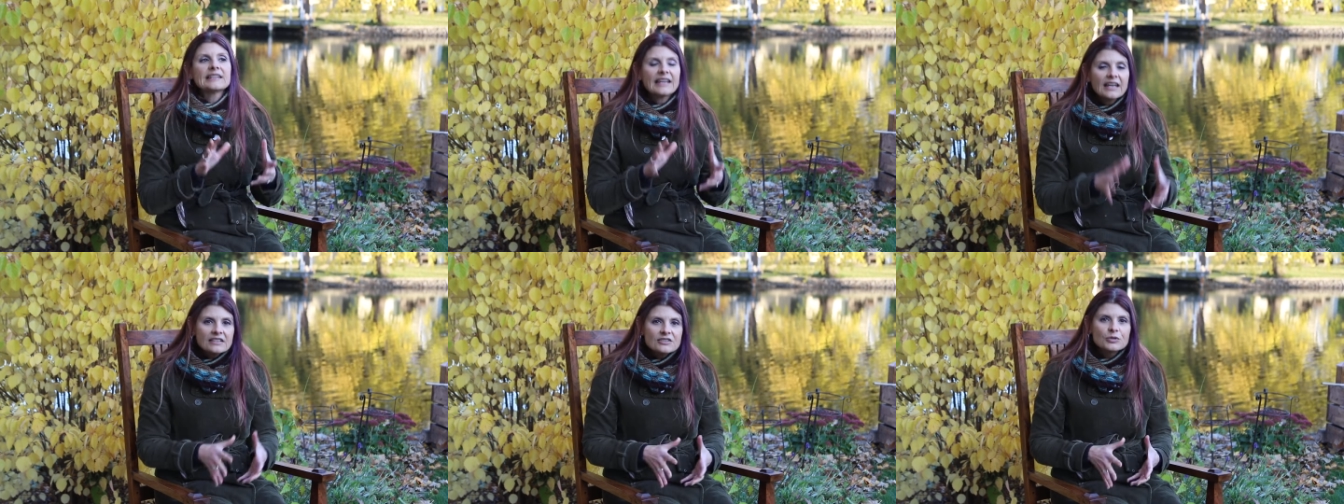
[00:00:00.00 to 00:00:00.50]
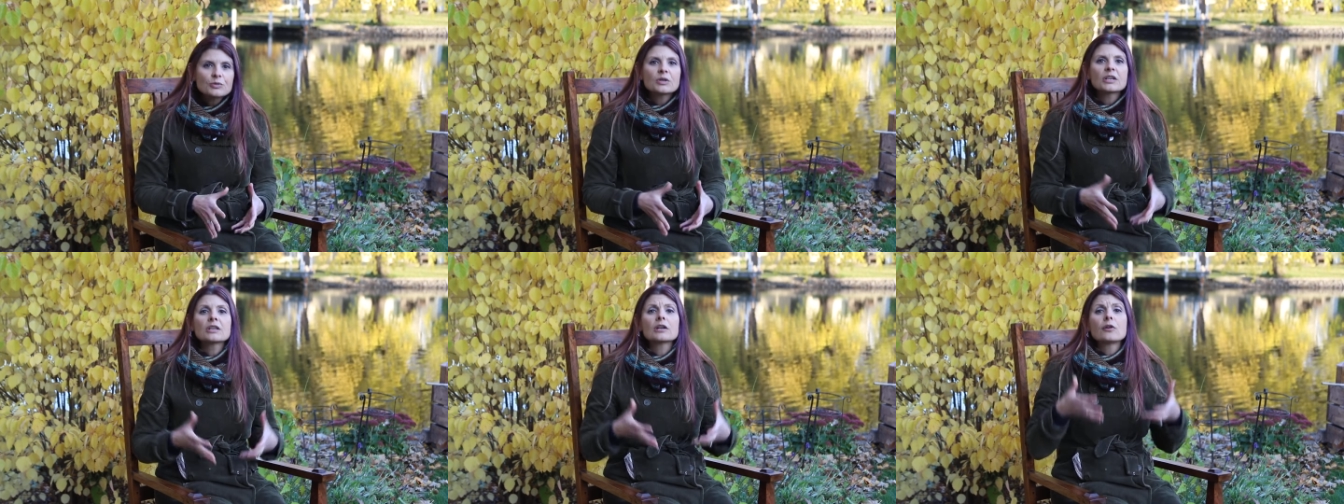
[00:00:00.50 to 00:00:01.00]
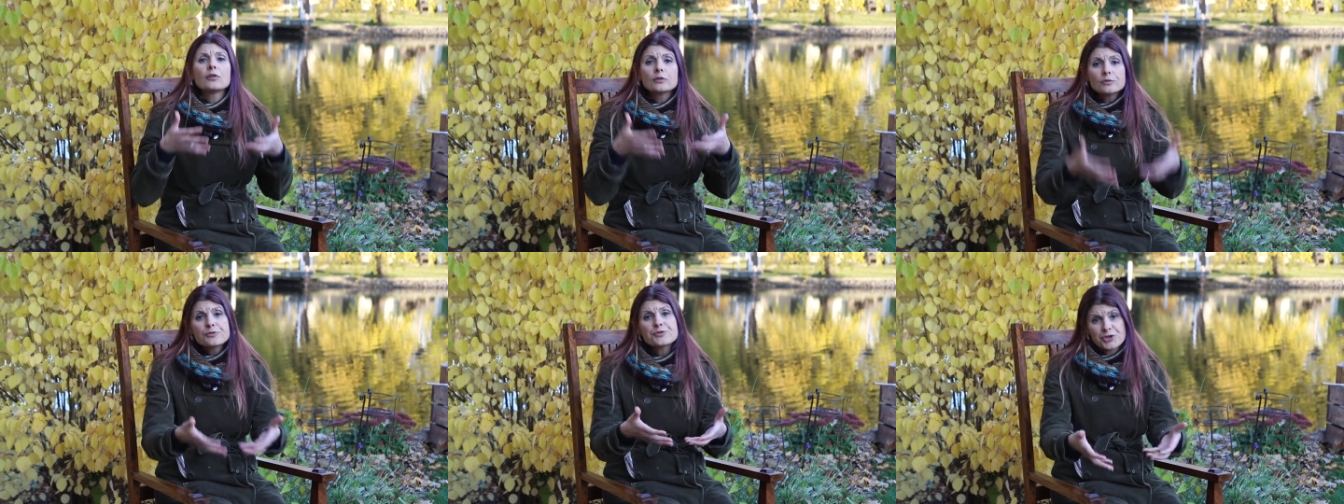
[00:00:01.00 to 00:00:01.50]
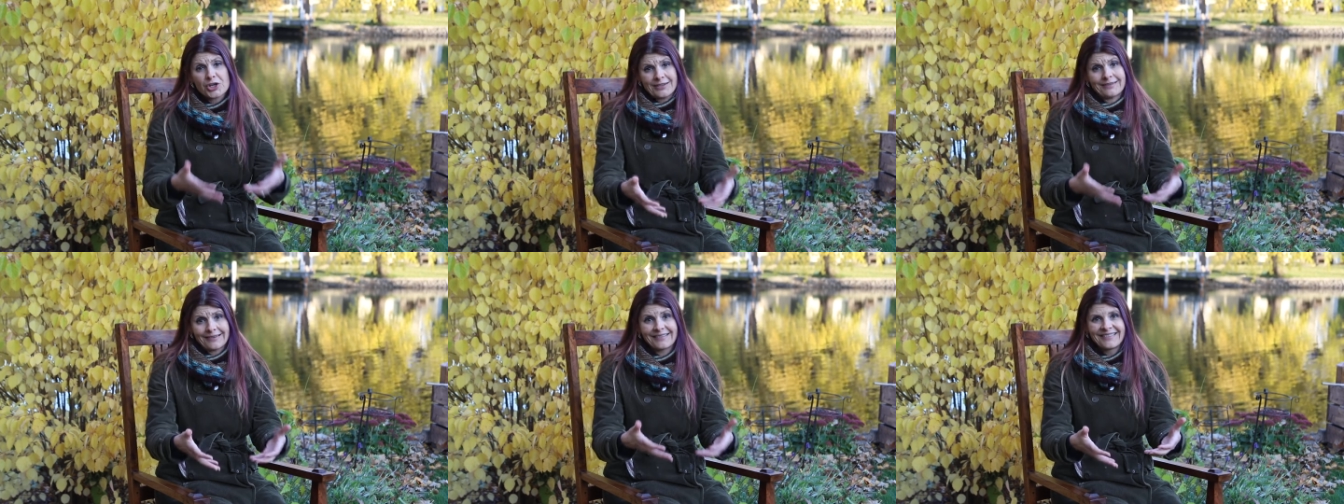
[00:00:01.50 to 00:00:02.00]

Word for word: get to conclusion